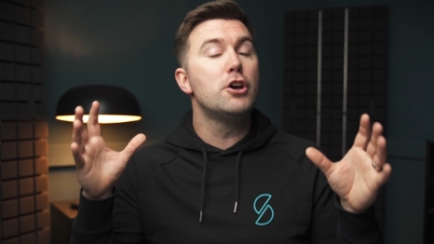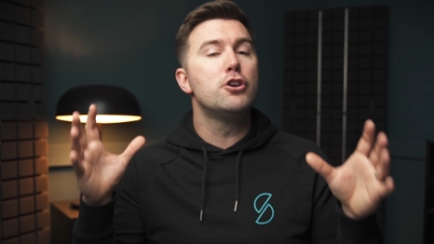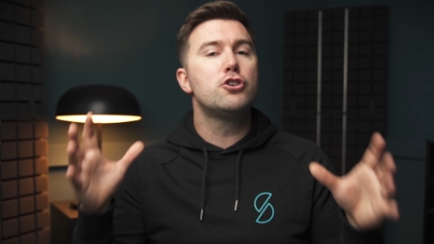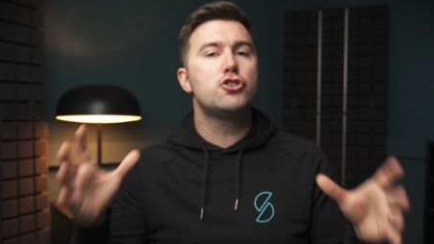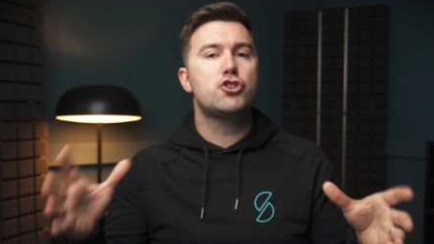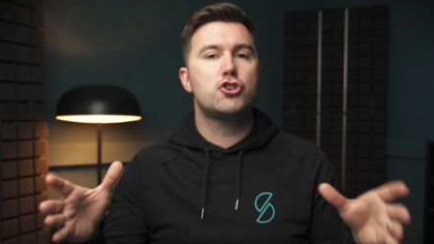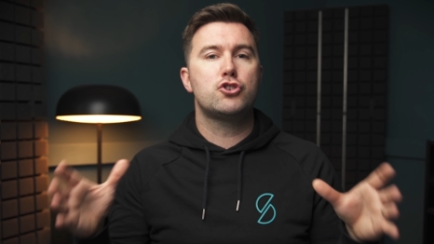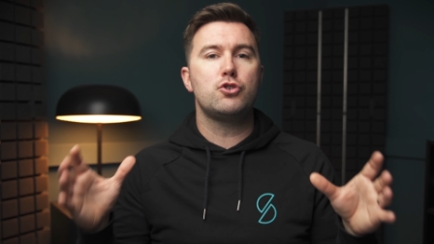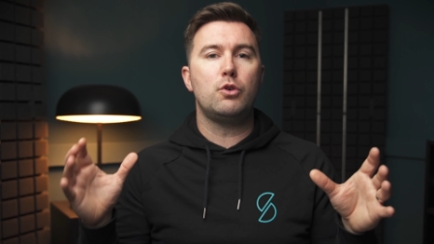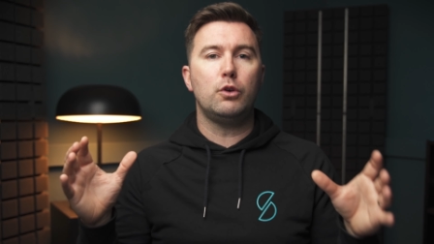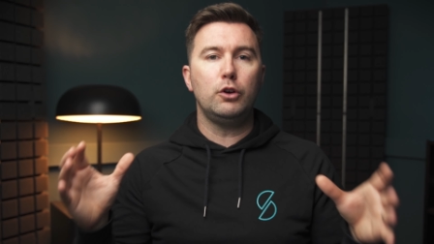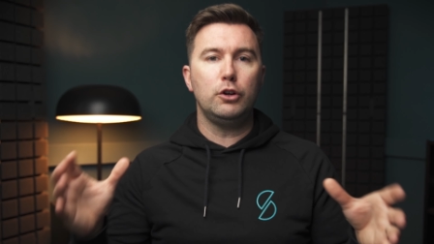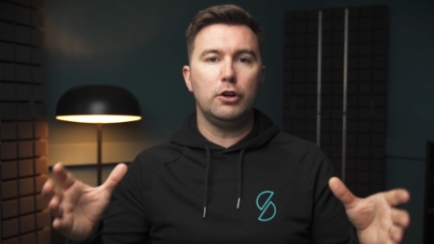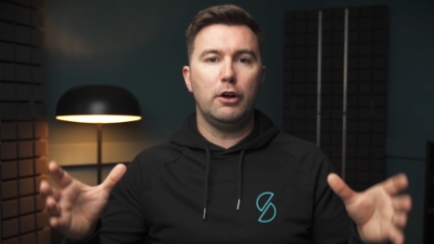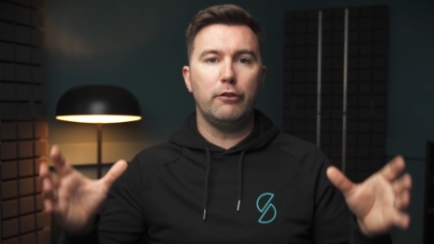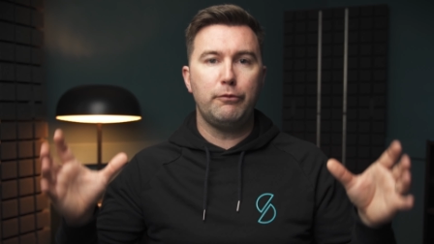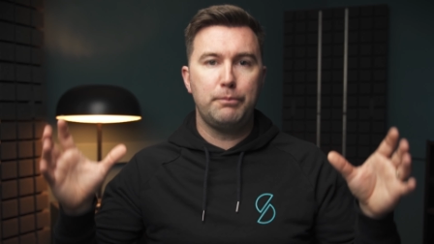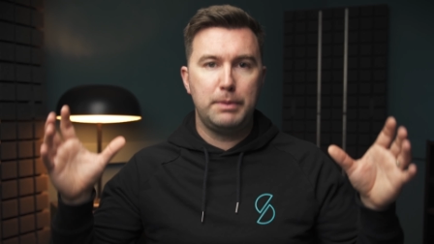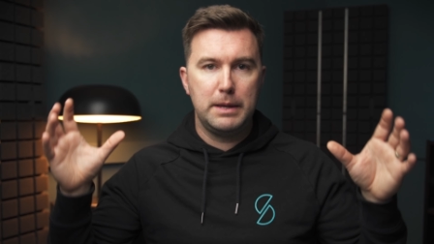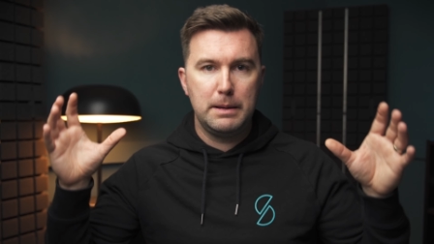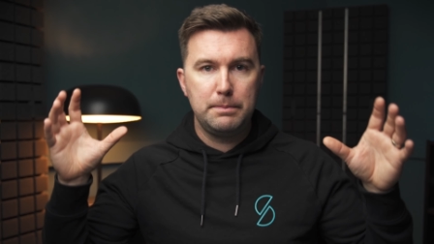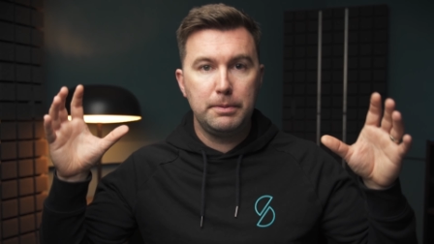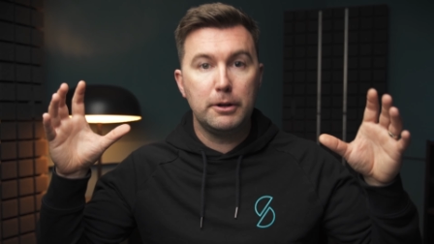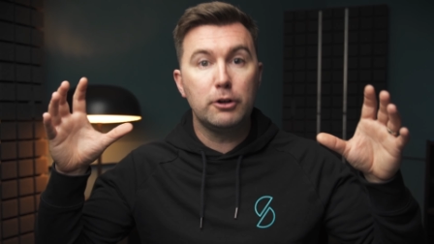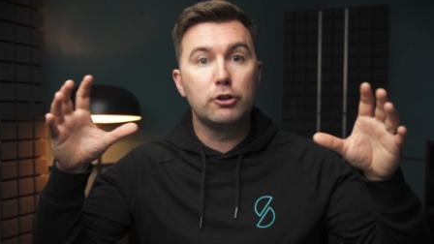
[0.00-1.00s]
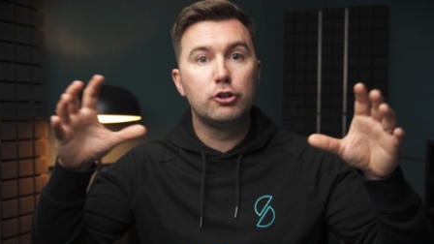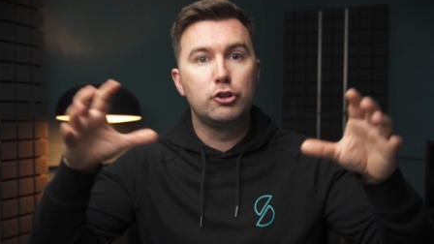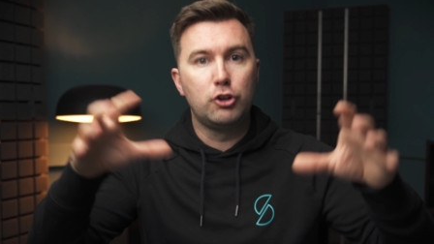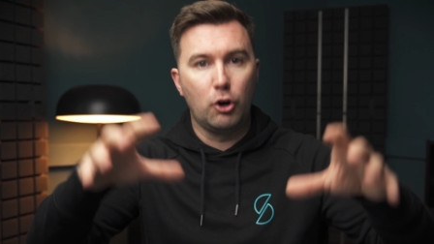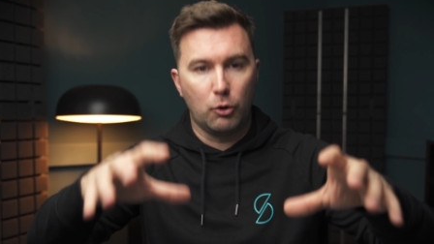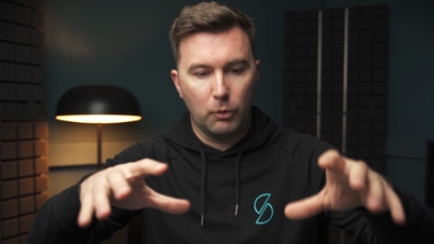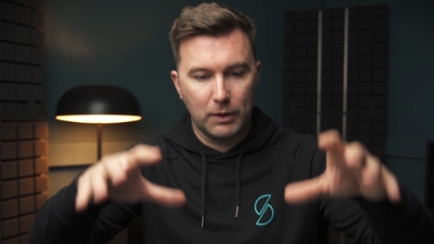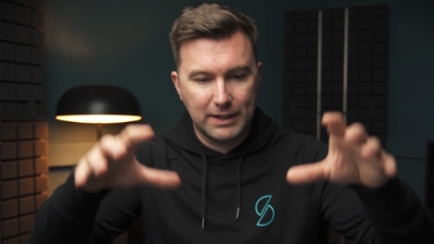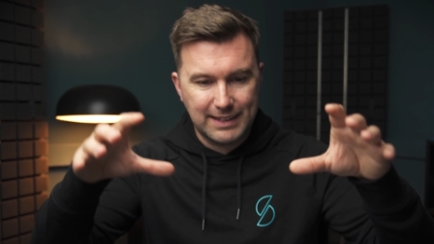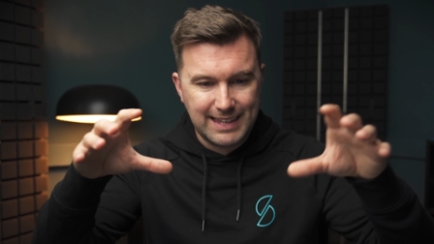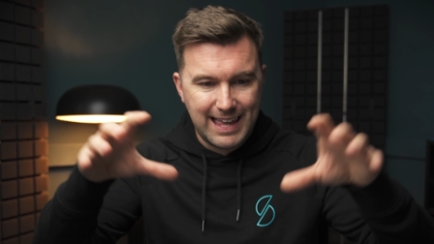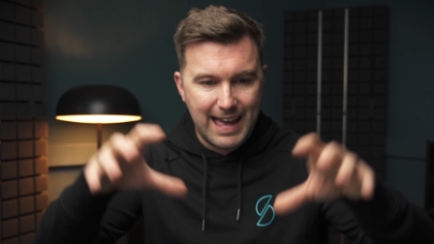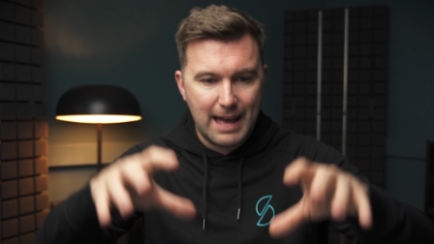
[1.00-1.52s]
sure enough, people are
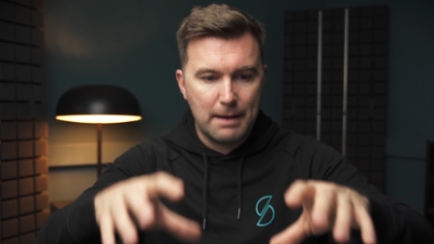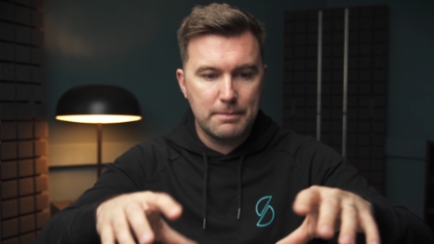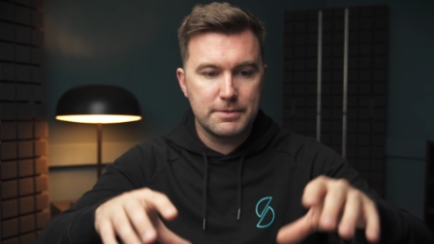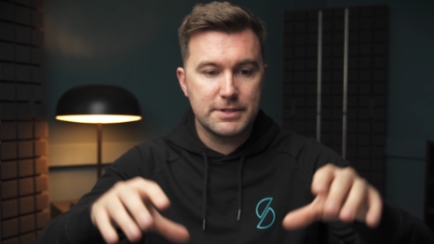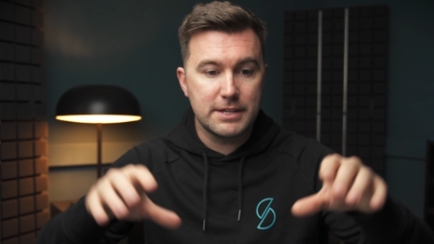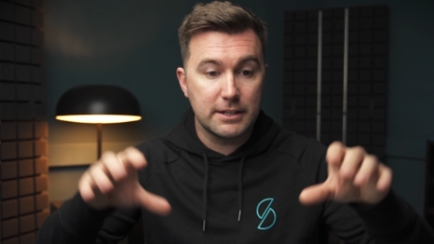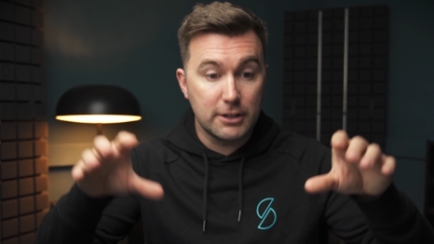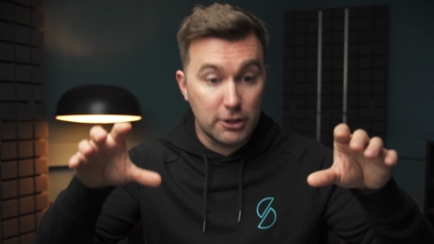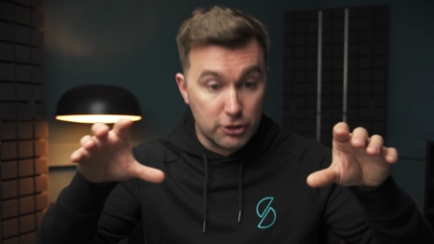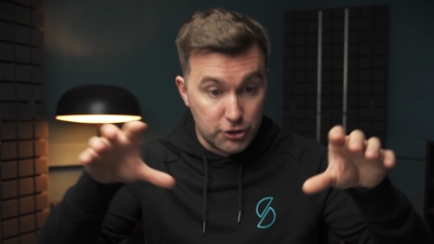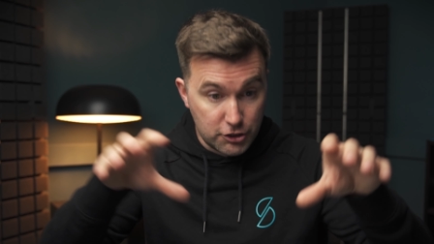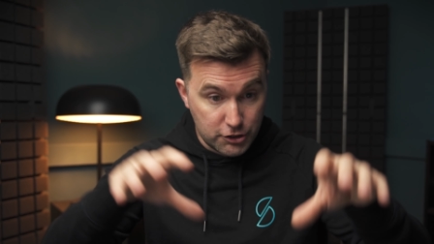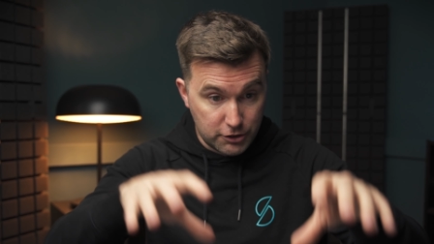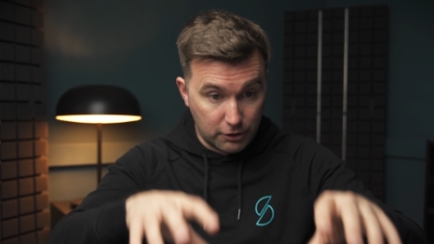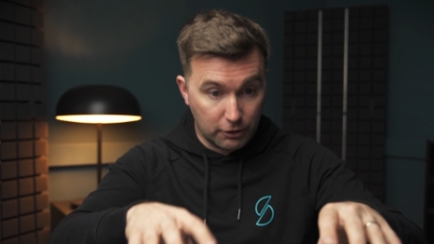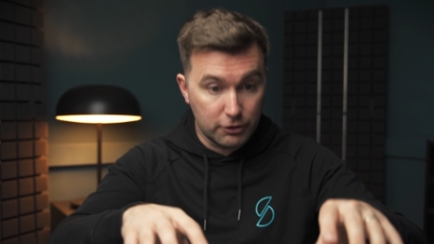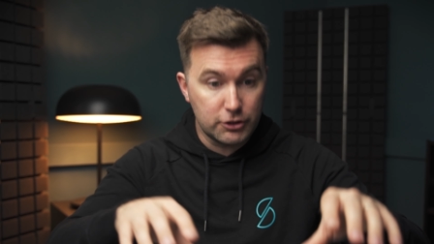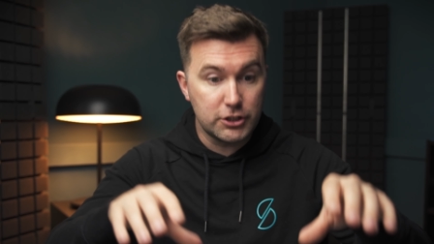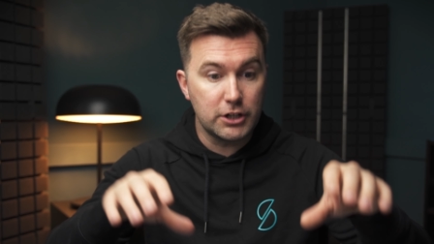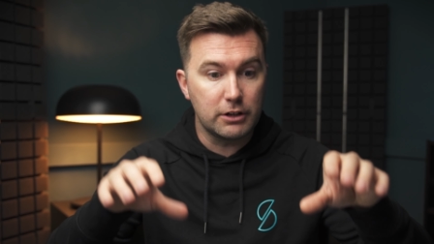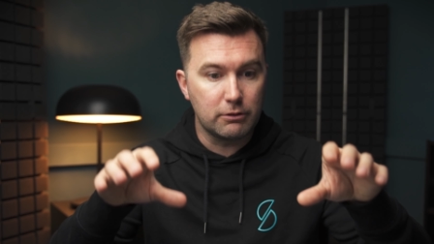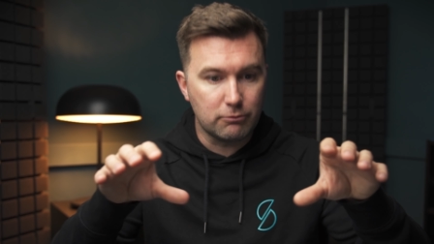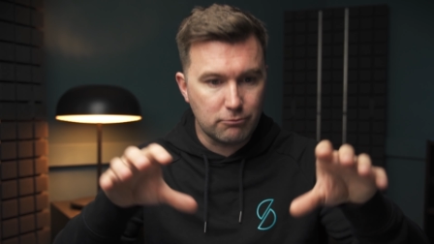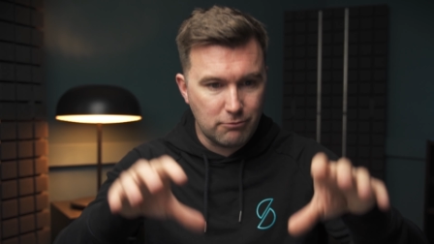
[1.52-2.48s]
going to Amazon and searching